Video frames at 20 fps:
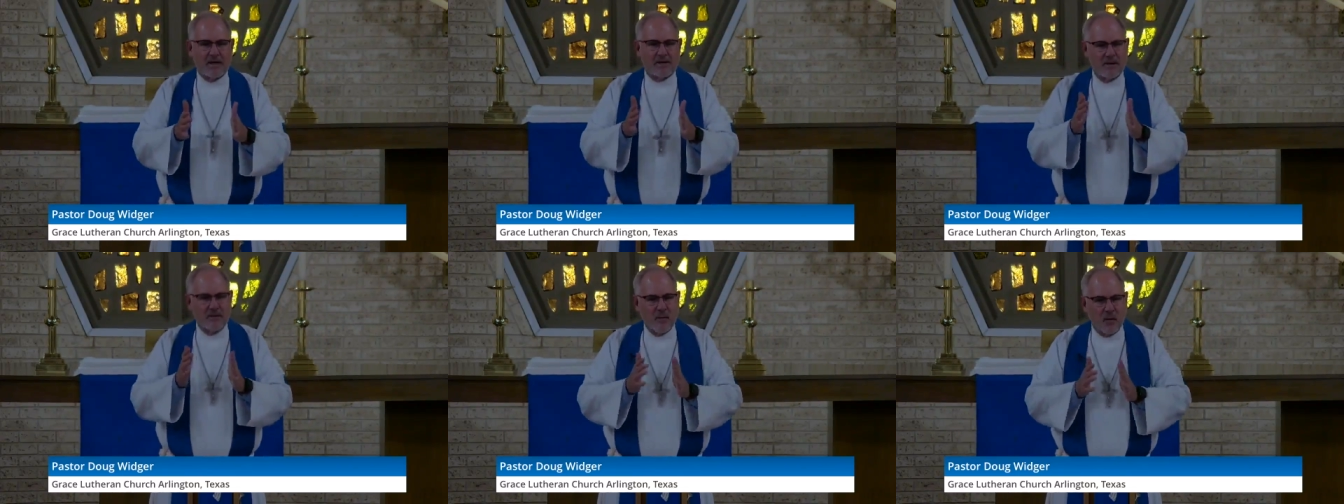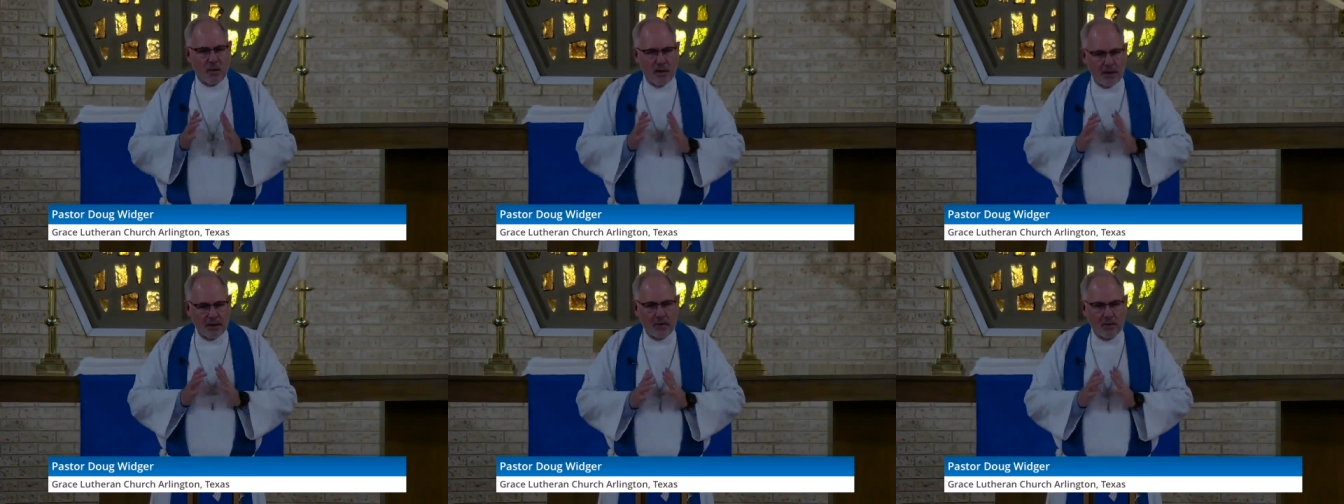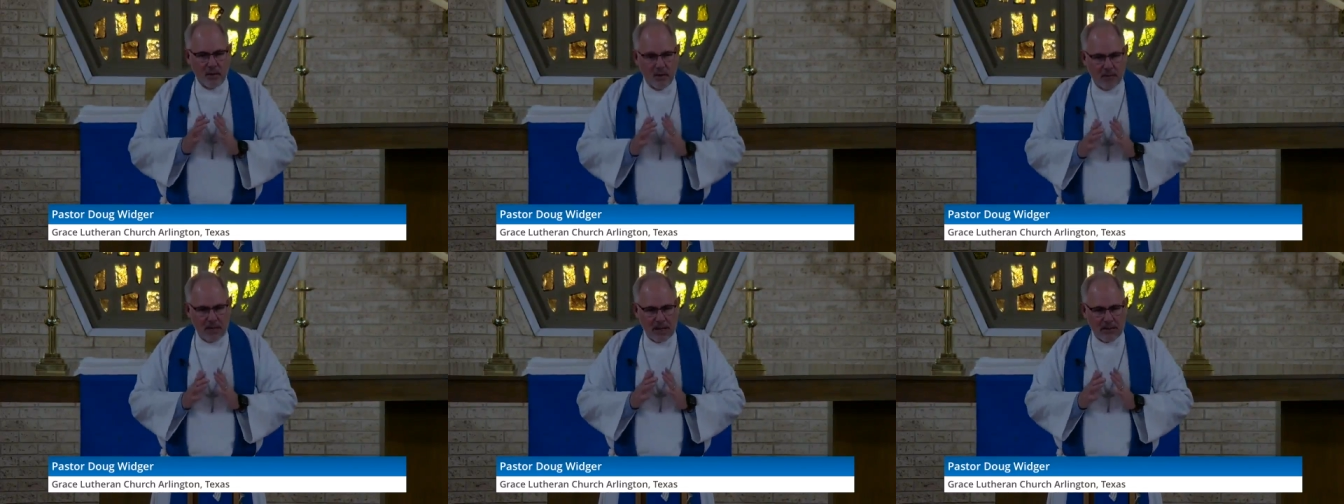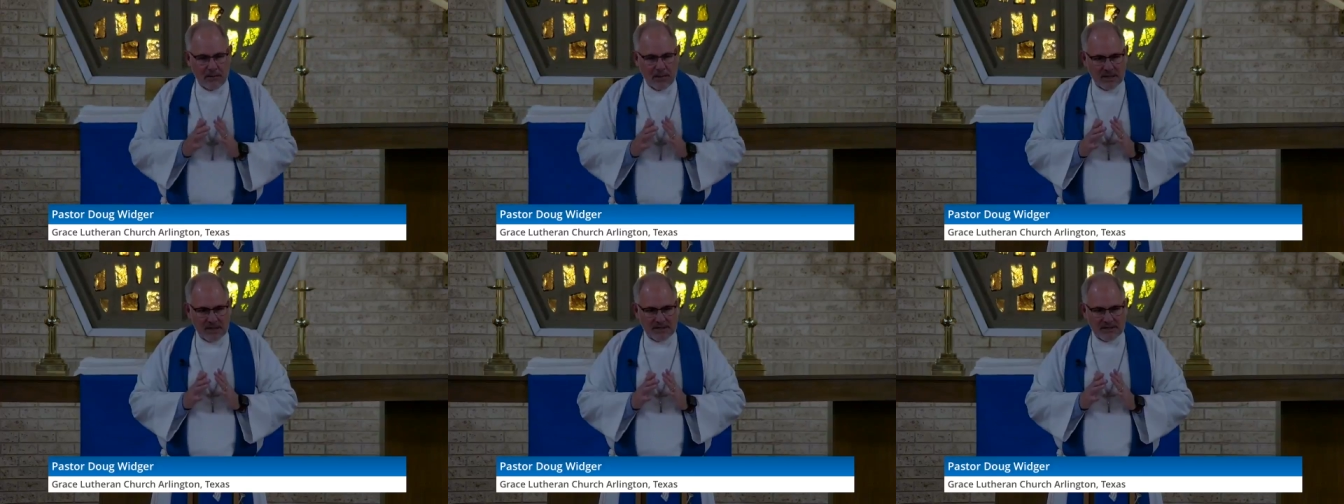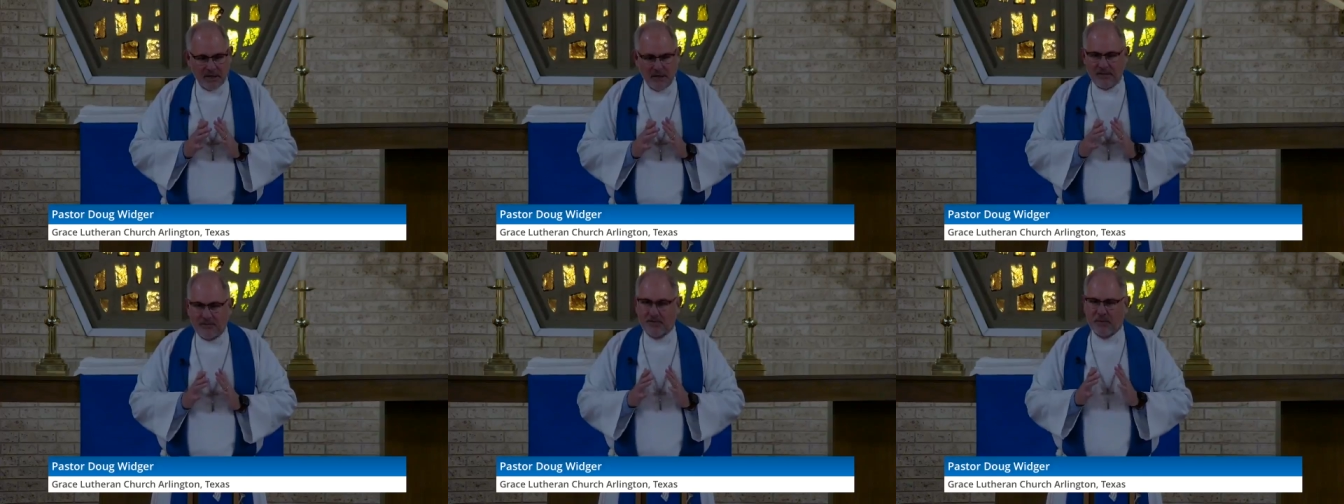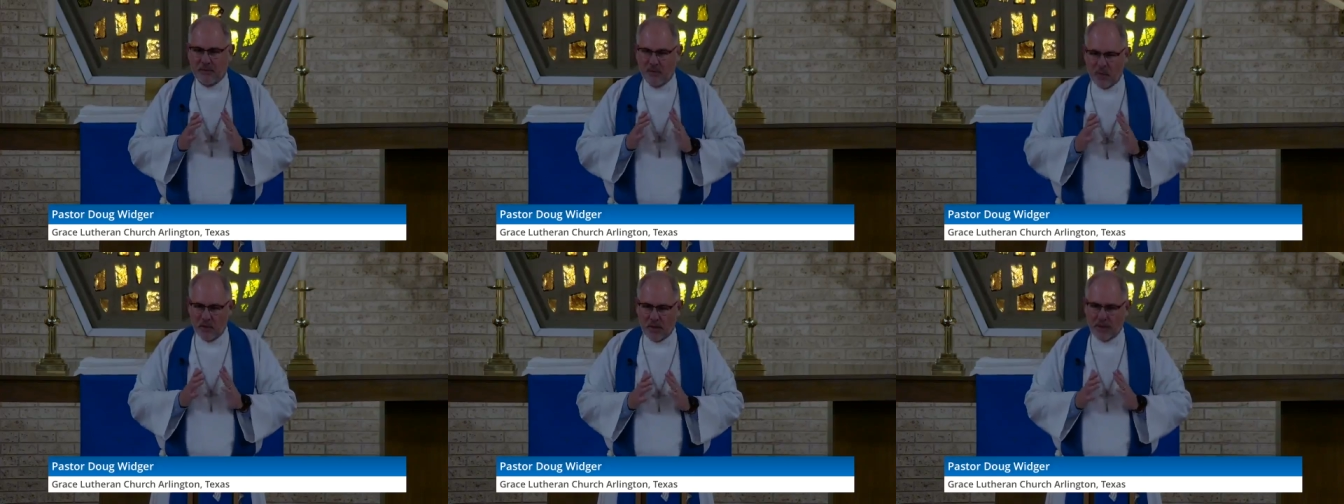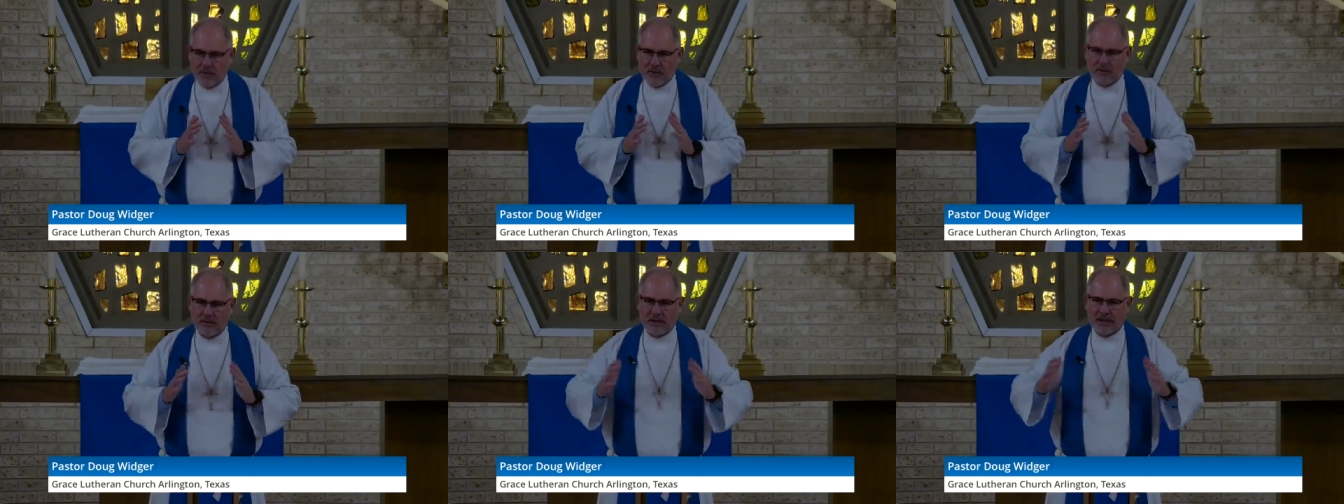The more I know about myself, the
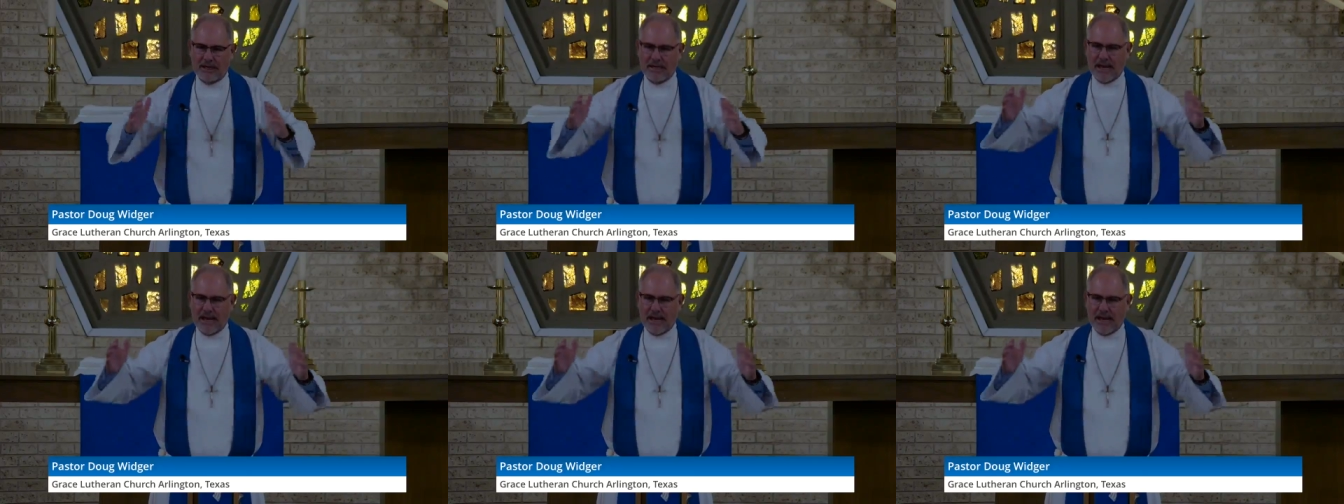more I know the